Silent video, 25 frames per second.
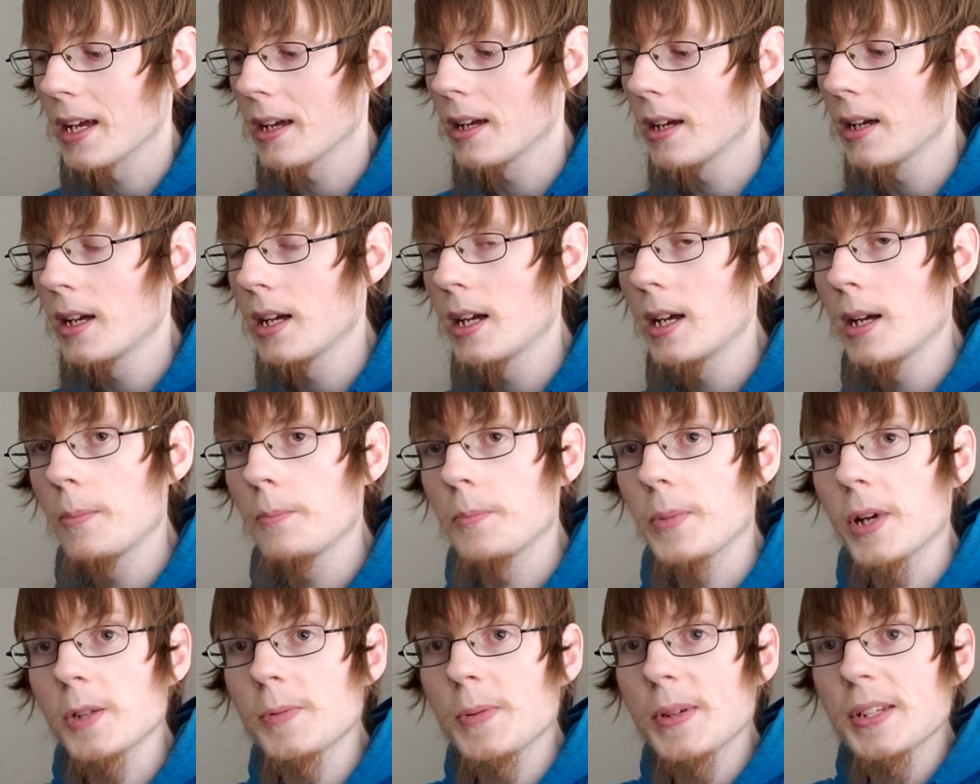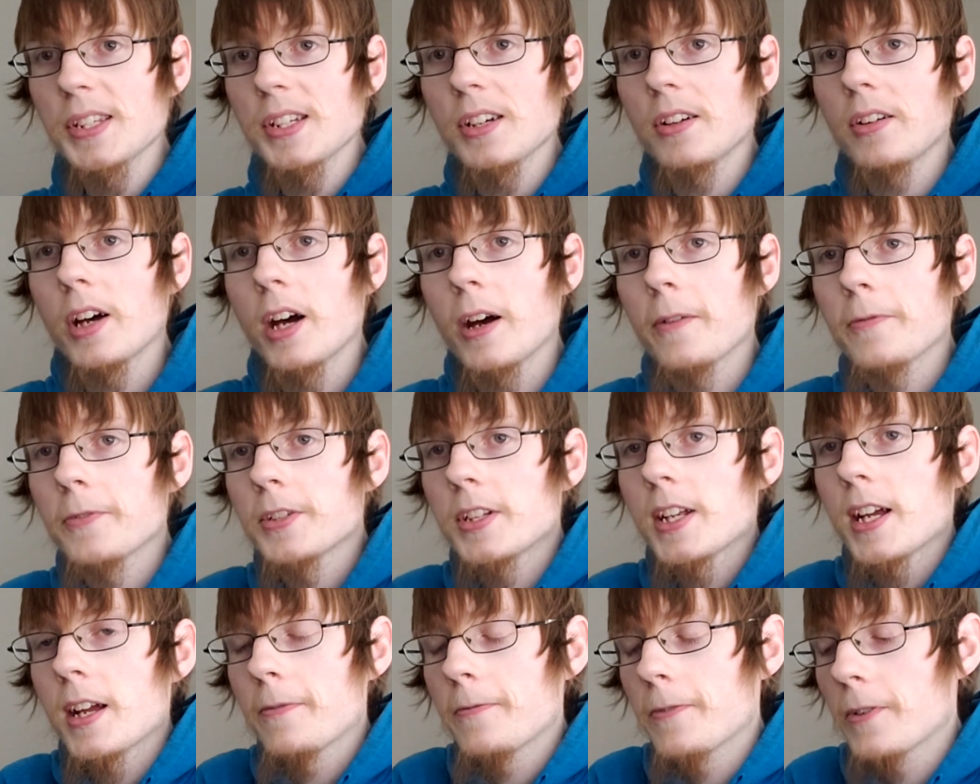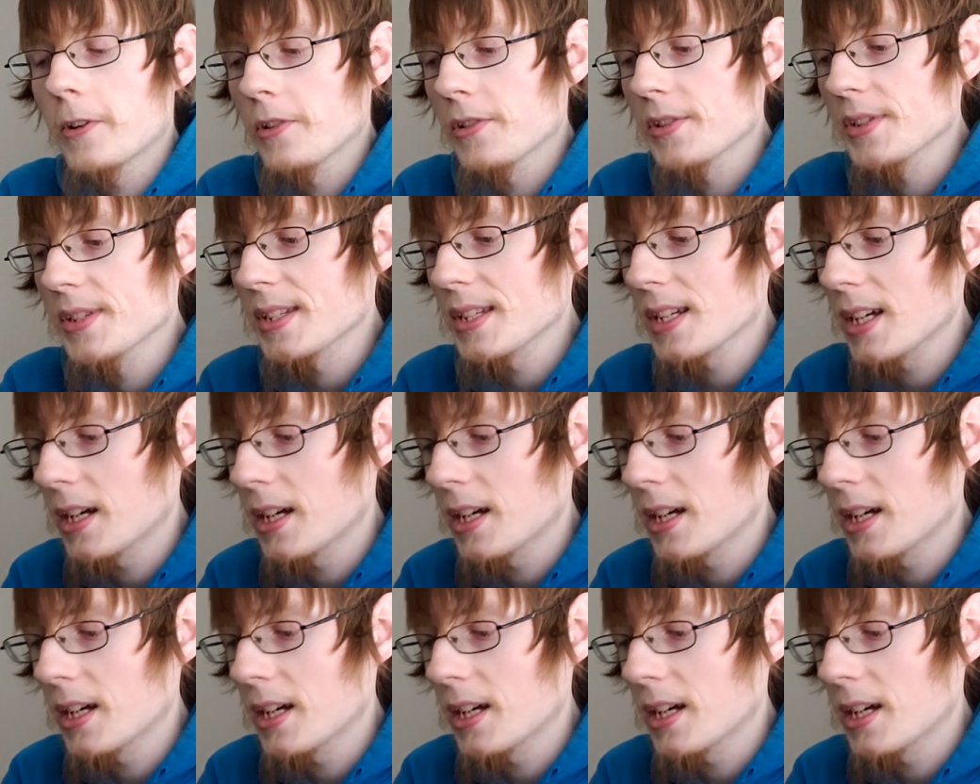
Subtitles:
But that's basically all I have for today, folks.